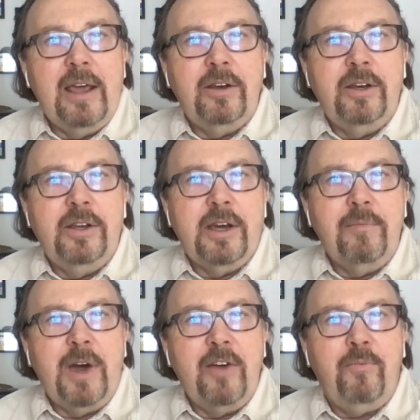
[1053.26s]
And
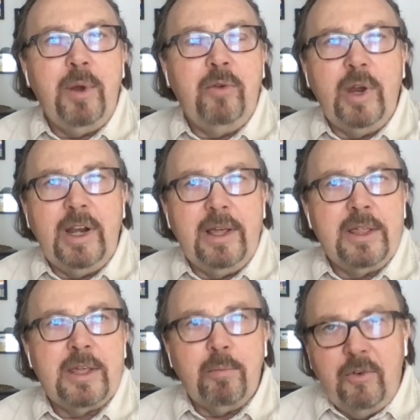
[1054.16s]
I've been
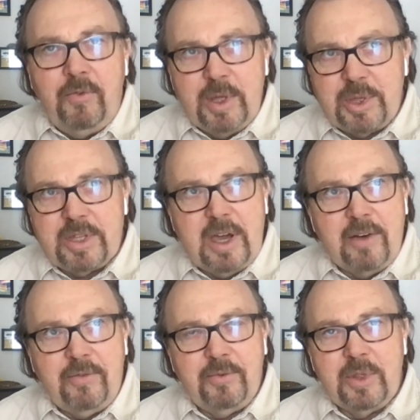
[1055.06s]
reading some of his
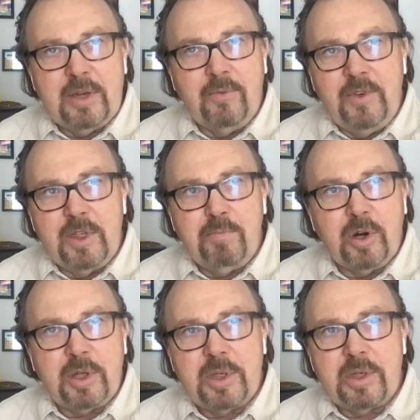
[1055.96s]
stuff, some of his
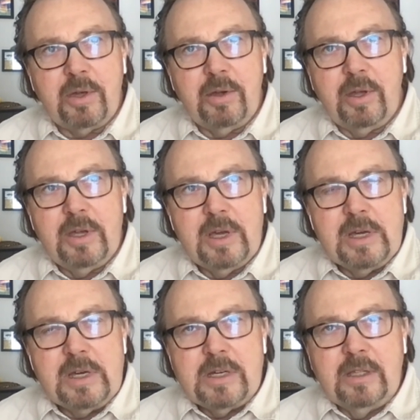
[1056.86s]
books
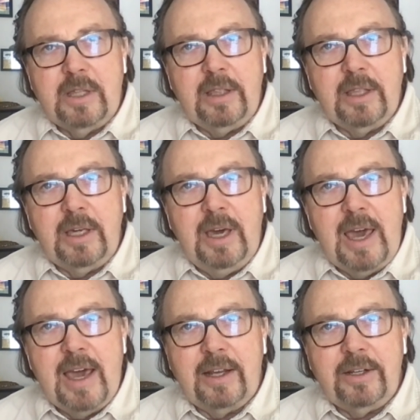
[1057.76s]

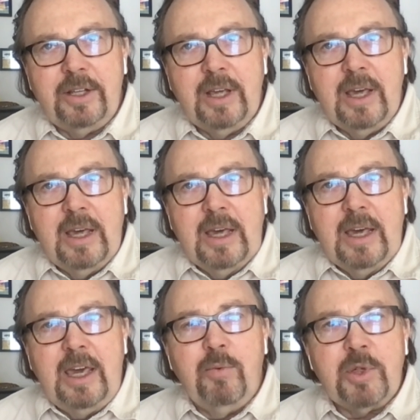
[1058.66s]
lately, and
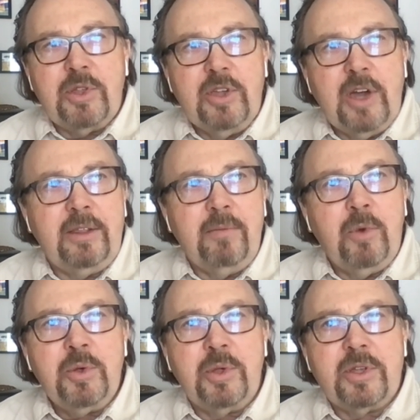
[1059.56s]
he was not
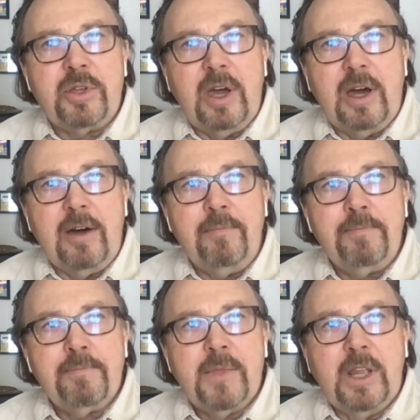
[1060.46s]
the most
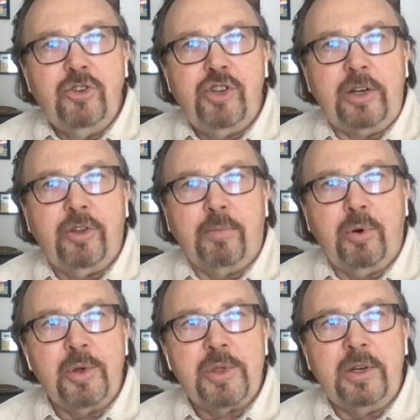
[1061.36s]
gentle
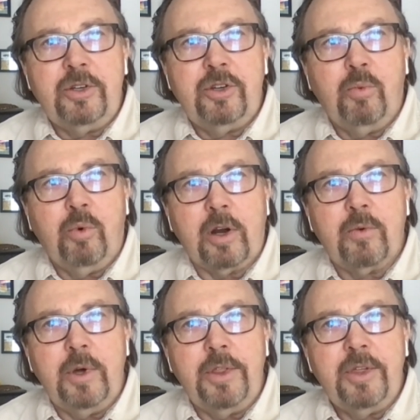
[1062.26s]
person to
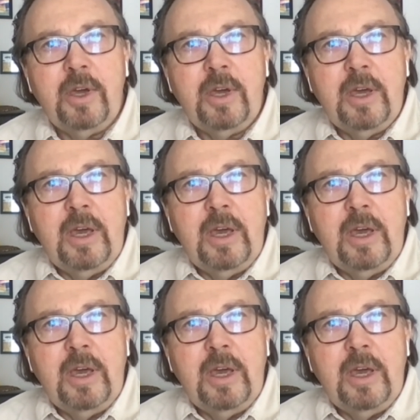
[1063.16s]
work with.